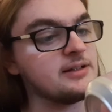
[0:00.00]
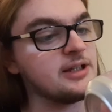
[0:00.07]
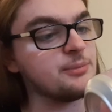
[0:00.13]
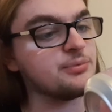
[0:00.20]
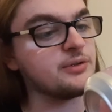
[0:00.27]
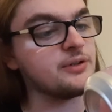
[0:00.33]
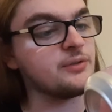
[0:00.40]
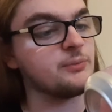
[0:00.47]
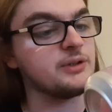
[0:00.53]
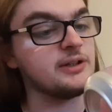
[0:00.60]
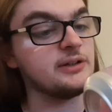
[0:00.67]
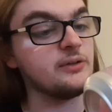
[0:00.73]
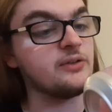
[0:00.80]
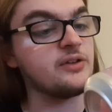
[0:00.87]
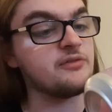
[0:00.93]
collaboration with
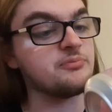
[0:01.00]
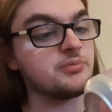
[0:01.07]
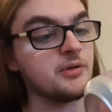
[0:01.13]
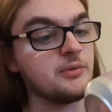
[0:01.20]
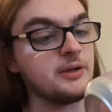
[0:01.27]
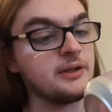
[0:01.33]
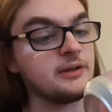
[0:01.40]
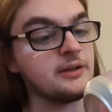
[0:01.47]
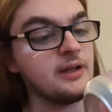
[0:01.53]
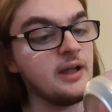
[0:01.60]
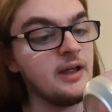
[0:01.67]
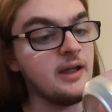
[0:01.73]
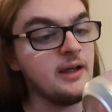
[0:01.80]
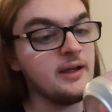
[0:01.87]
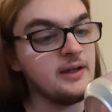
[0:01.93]
Elusive Brewing.
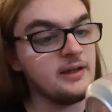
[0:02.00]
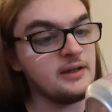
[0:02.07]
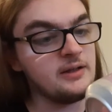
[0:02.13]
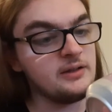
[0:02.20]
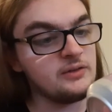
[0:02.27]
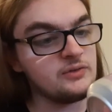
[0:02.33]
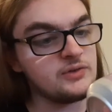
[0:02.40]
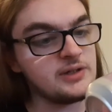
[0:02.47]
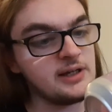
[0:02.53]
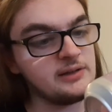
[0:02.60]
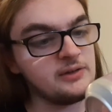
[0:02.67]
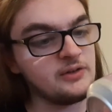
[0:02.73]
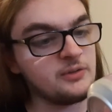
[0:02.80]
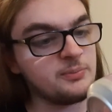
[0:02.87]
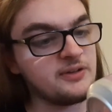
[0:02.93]

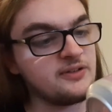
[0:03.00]
Challenge